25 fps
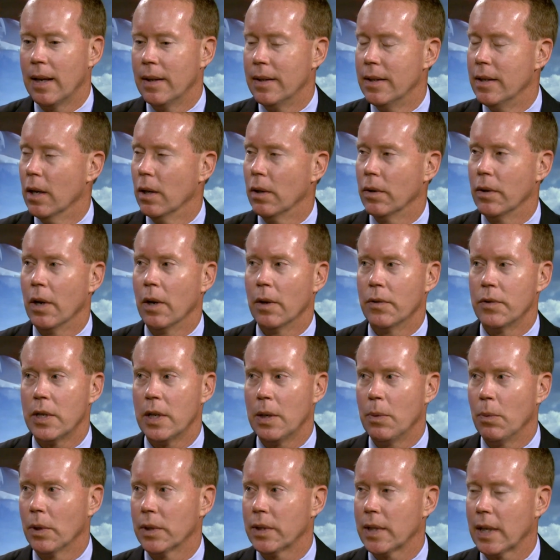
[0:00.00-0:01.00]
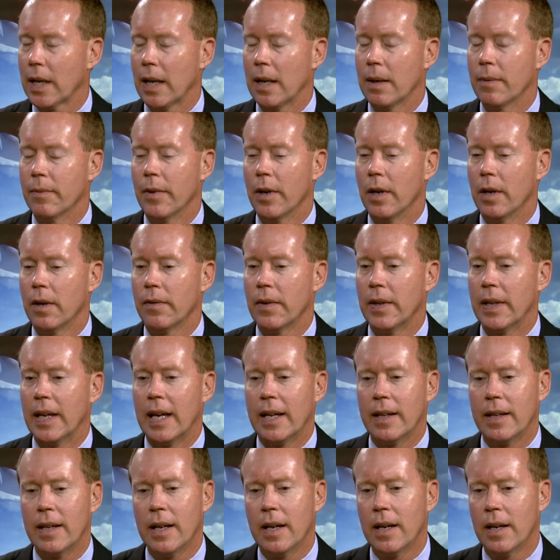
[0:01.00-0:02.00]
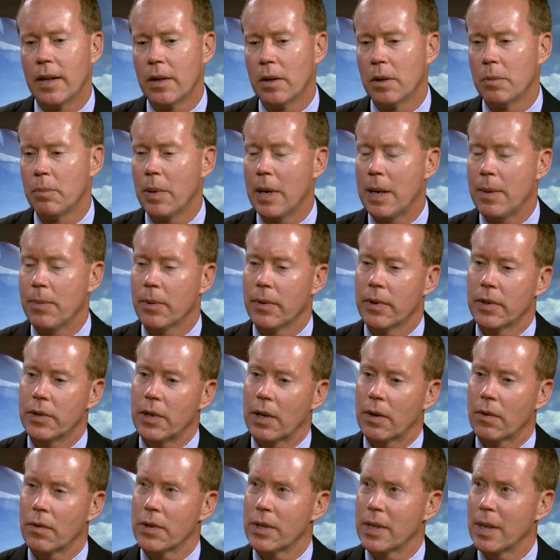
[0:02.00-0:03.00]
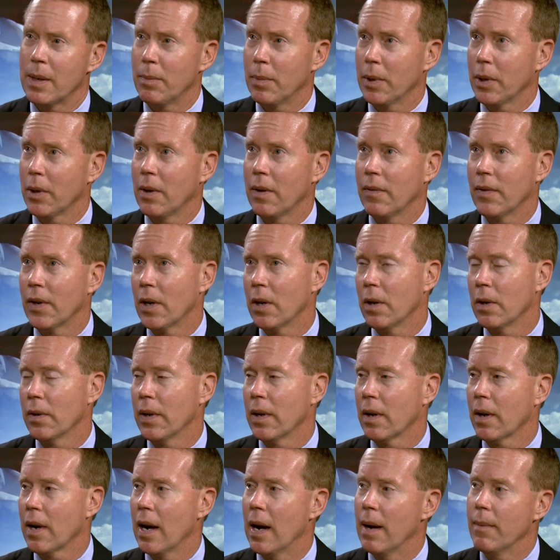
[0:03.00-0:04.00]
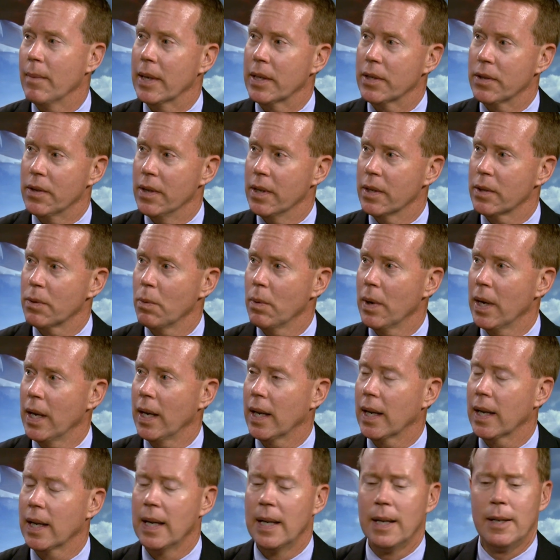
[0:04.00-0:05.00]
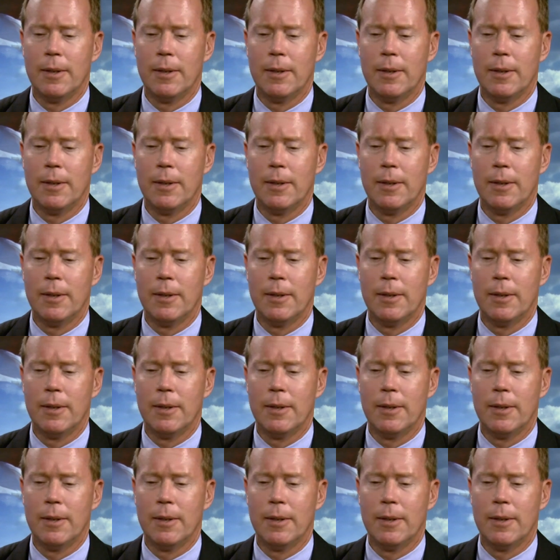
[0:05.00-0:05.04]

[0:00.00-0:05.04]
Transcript: Don't know if she wants to get involved in that. The other people in the General Assembly, you even heard their comments this week.